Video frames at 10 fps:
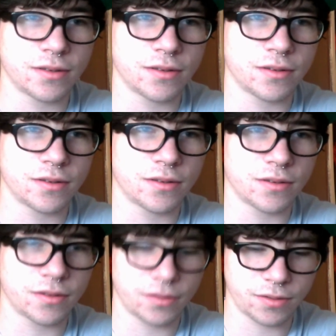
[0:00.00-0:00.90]

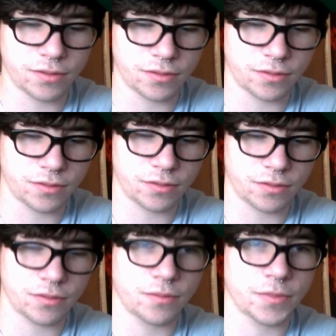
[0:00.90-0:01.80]

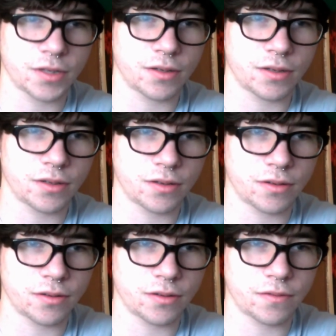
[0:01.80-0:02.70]

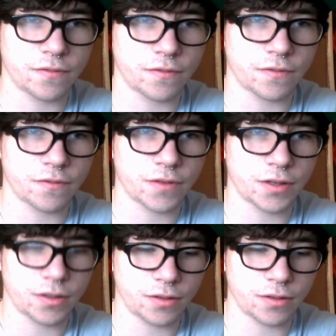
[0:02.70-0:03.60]

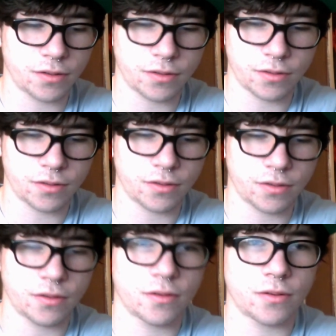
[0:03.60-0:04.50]

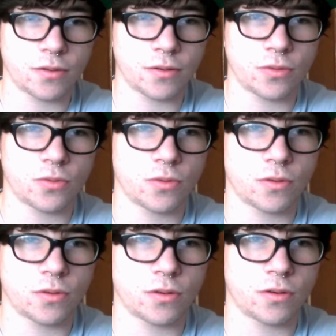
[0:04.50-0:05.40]

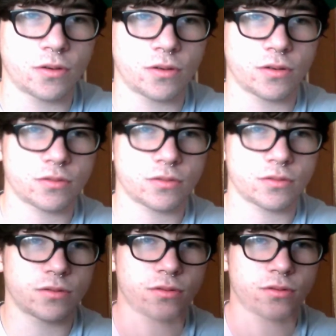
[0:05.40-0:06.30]

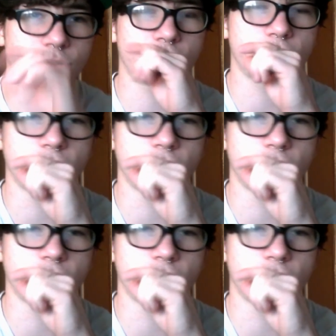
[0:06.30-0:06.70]
Nothing is said.